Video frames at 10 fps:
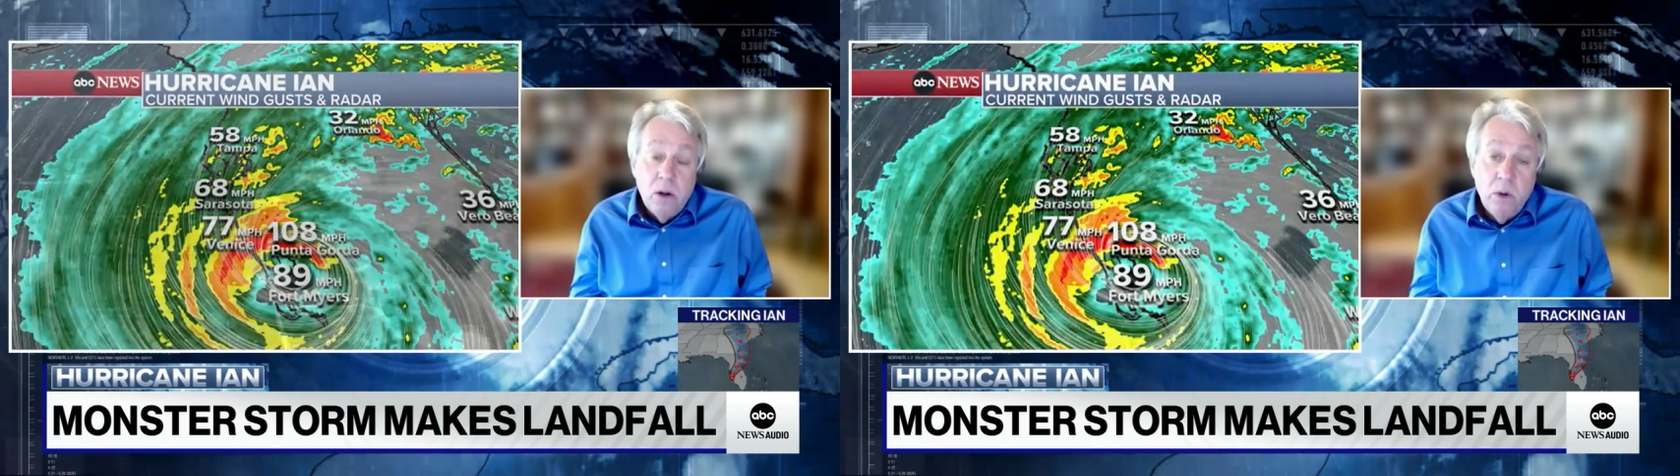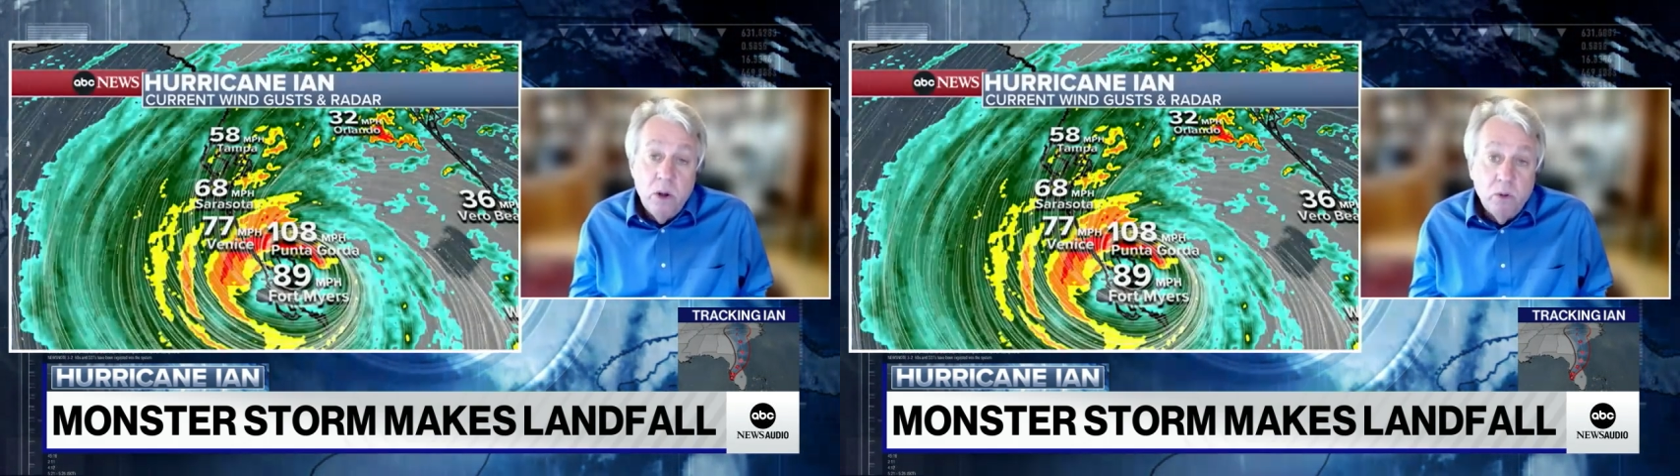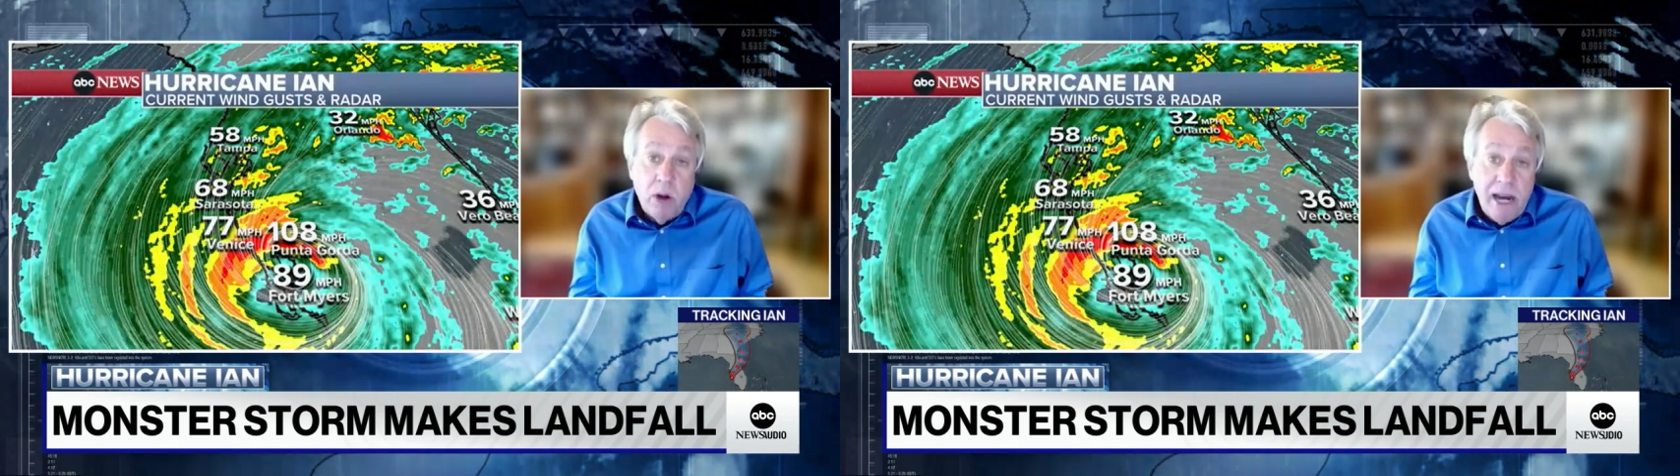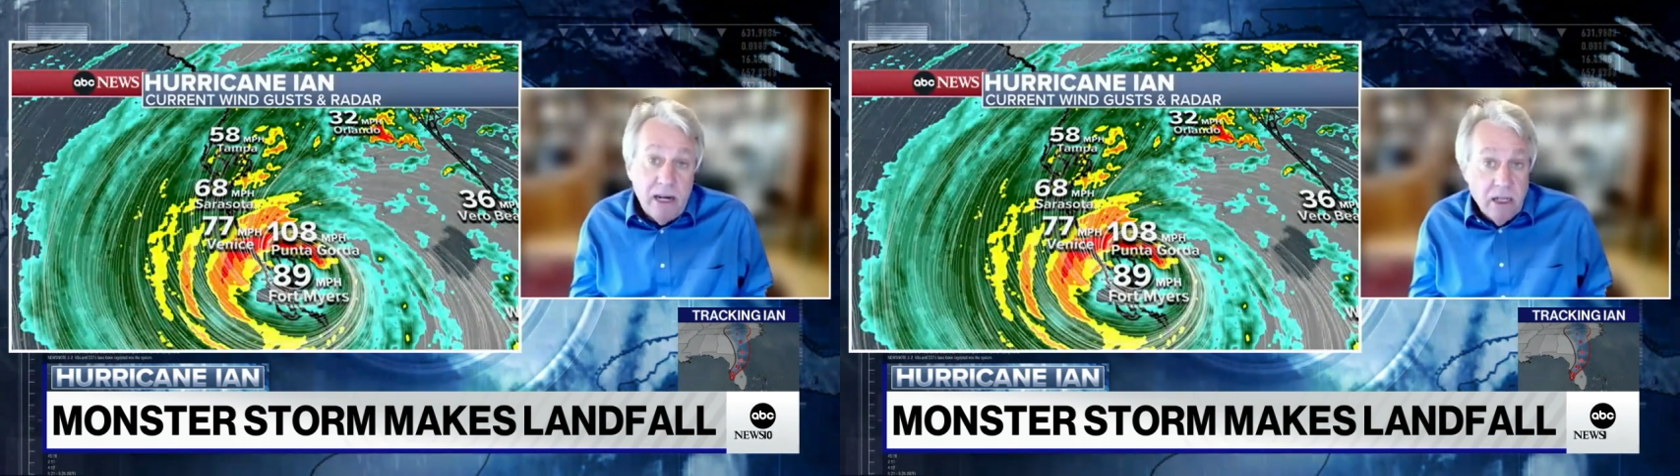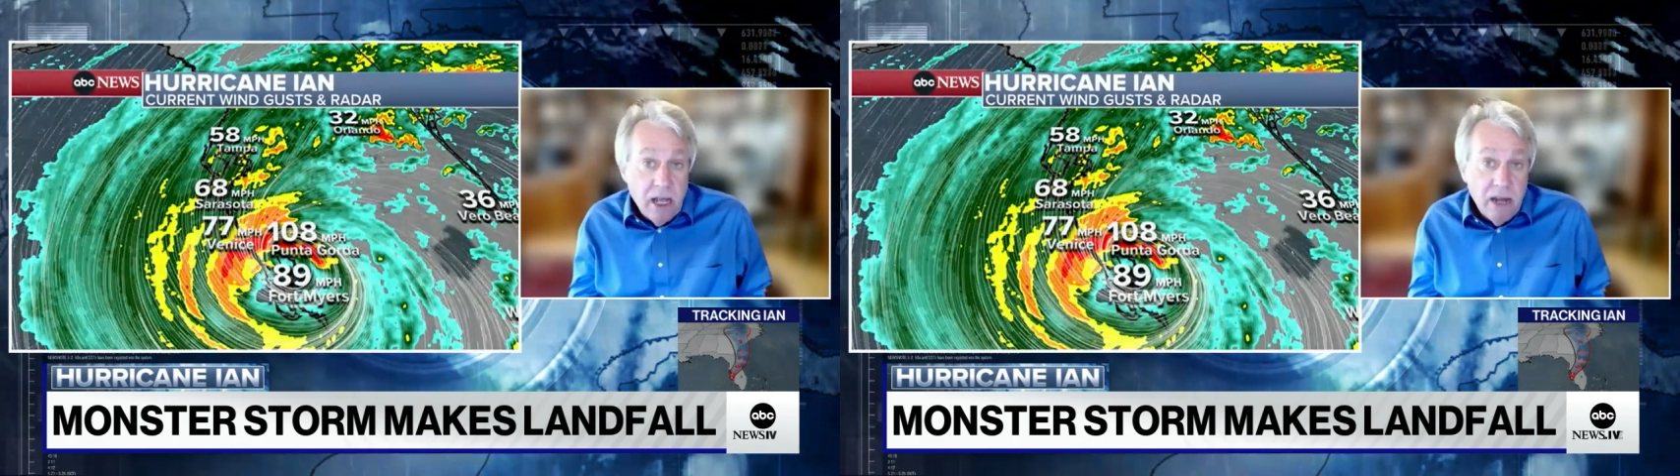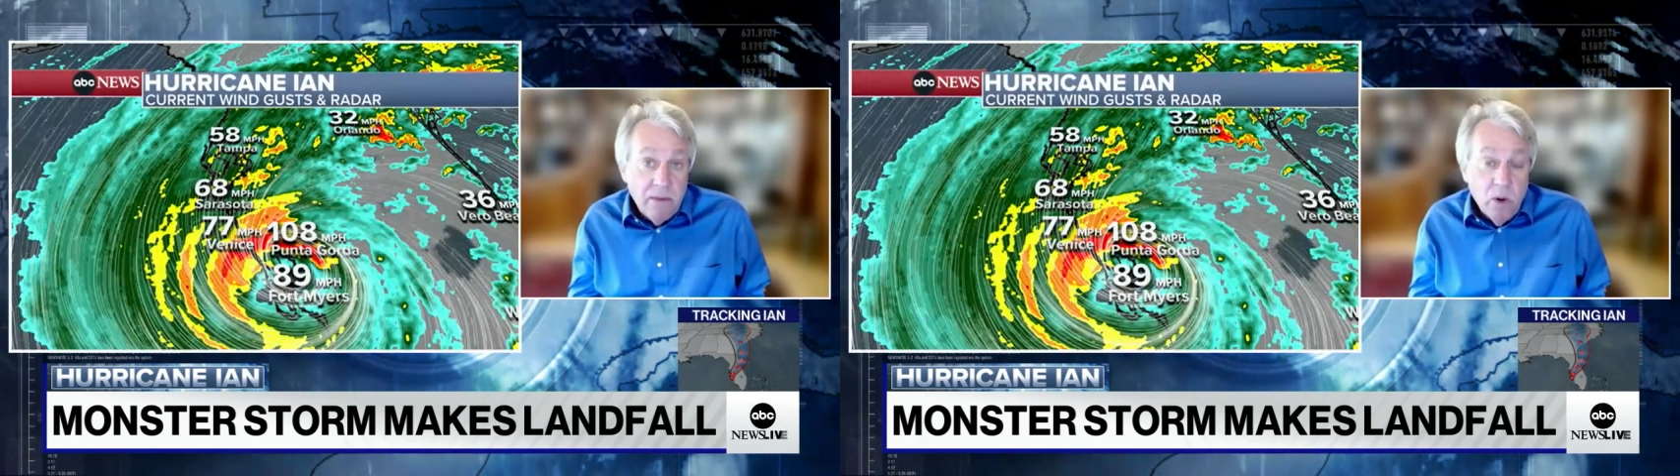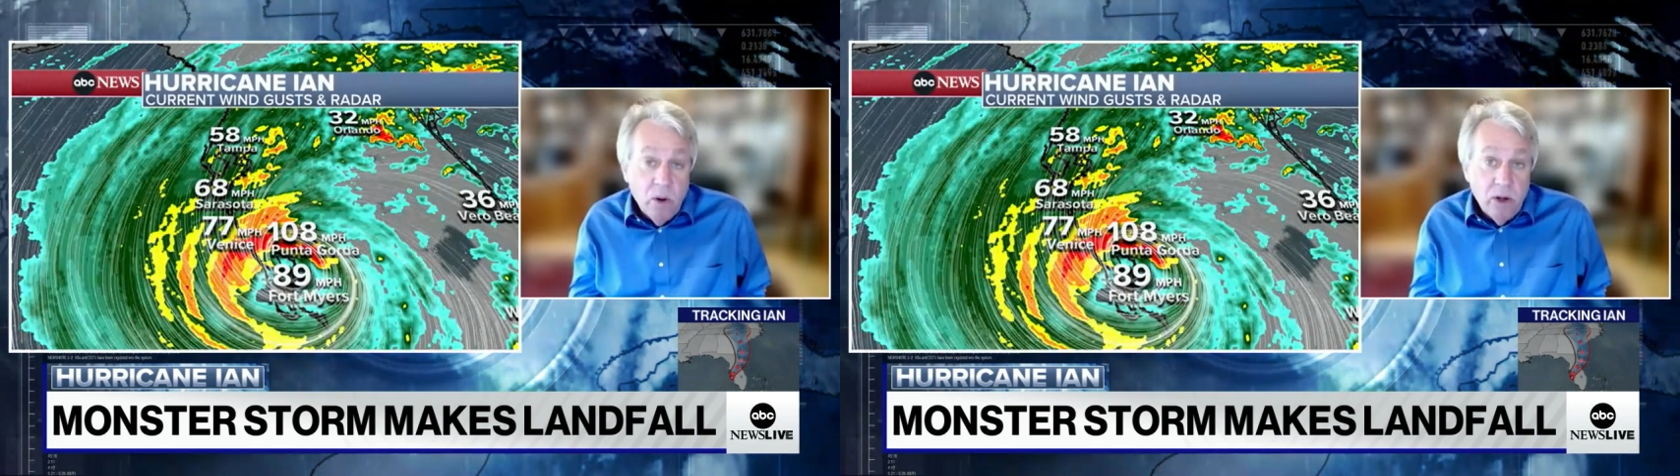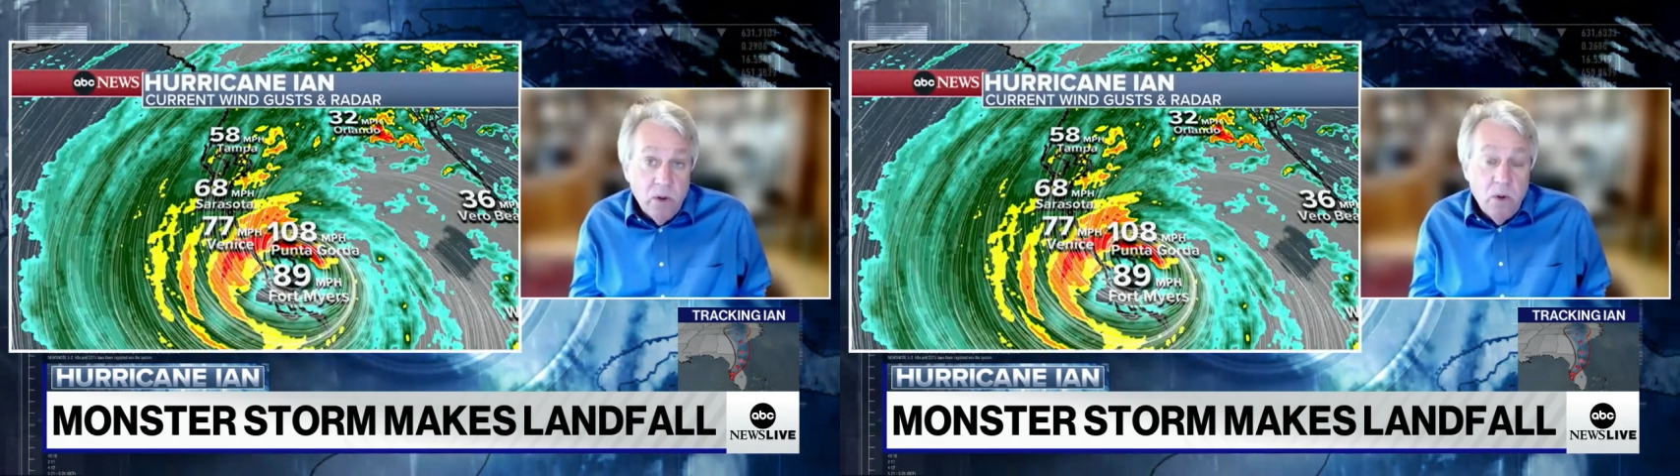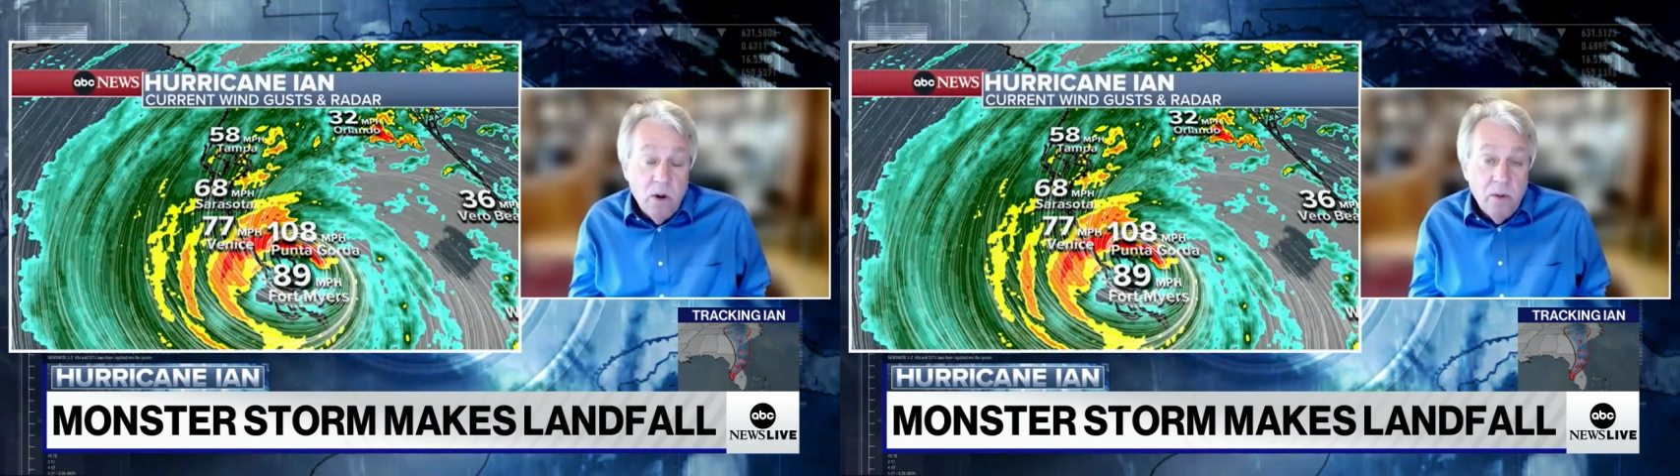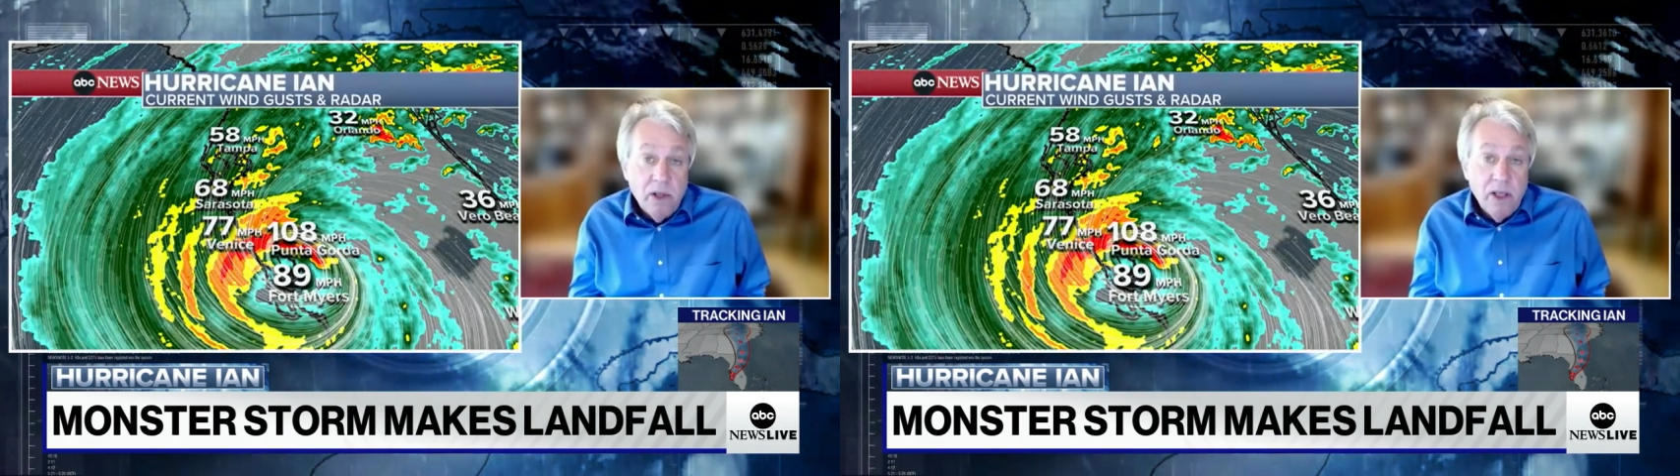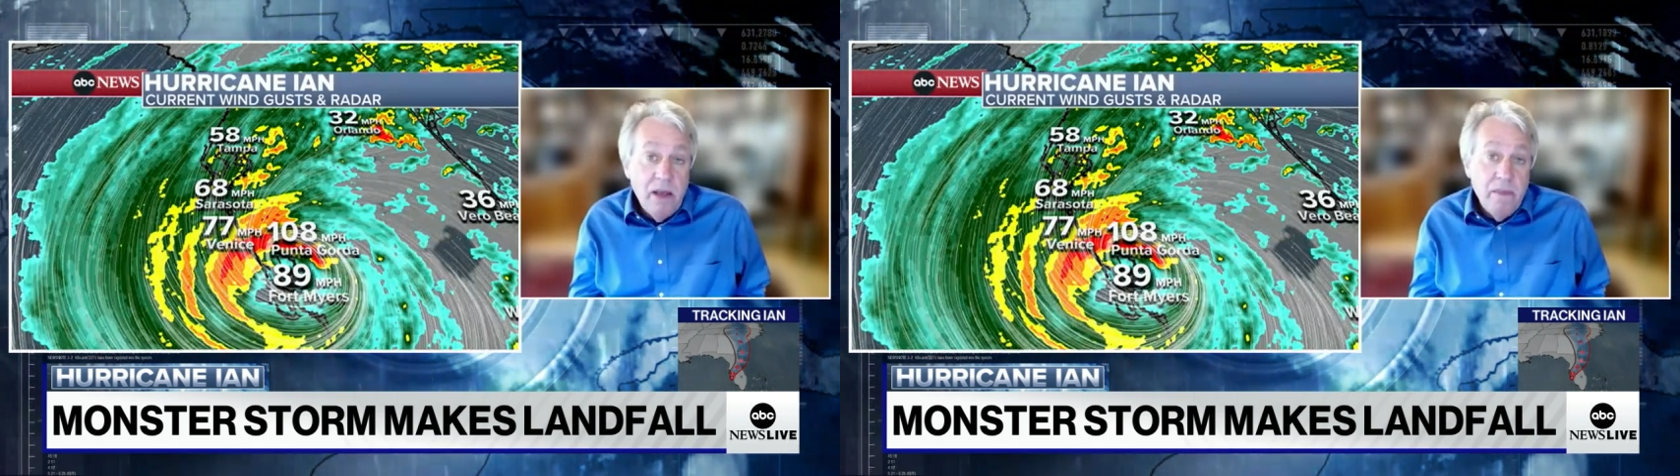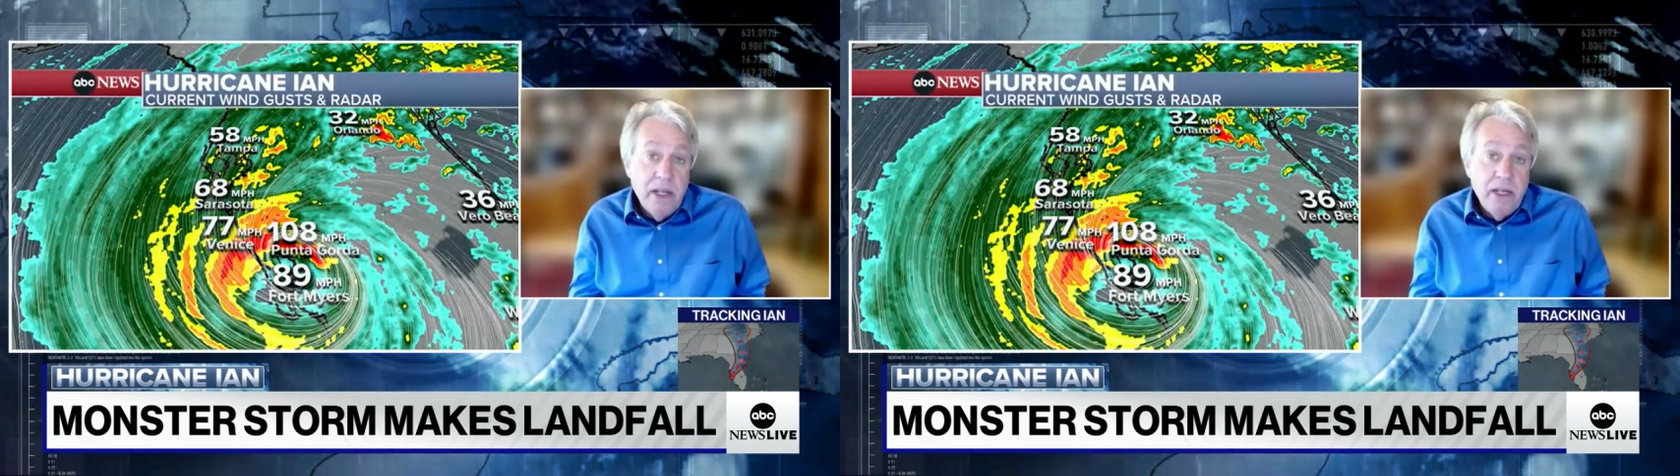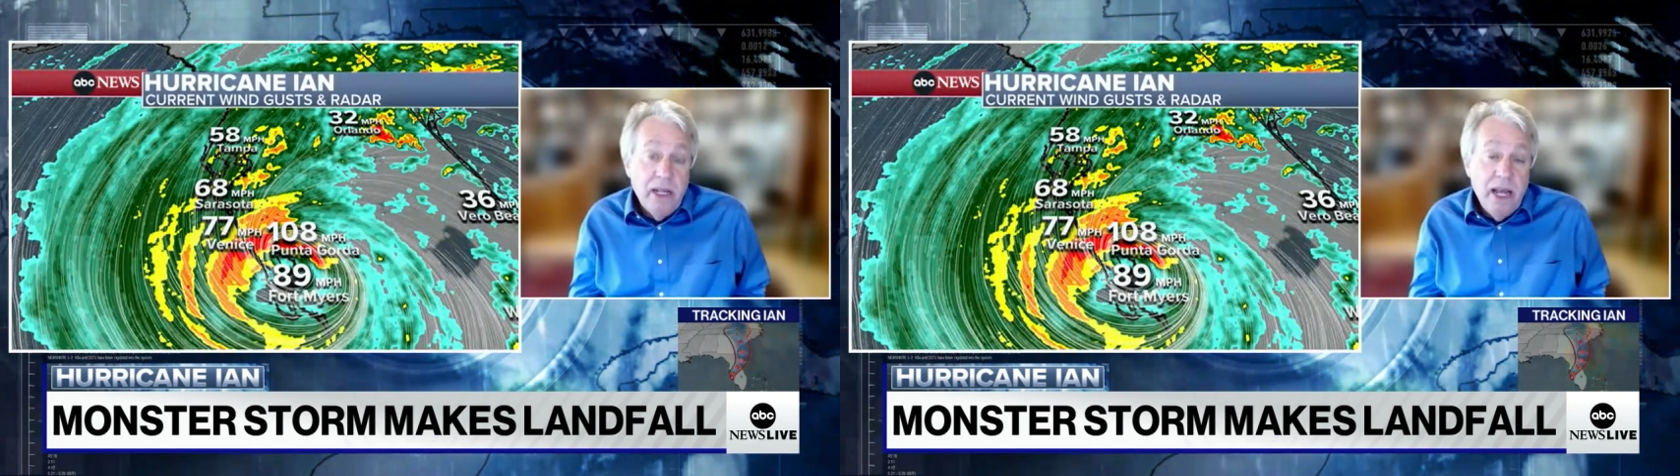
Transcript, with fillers: will rain a lot more in a warm climate.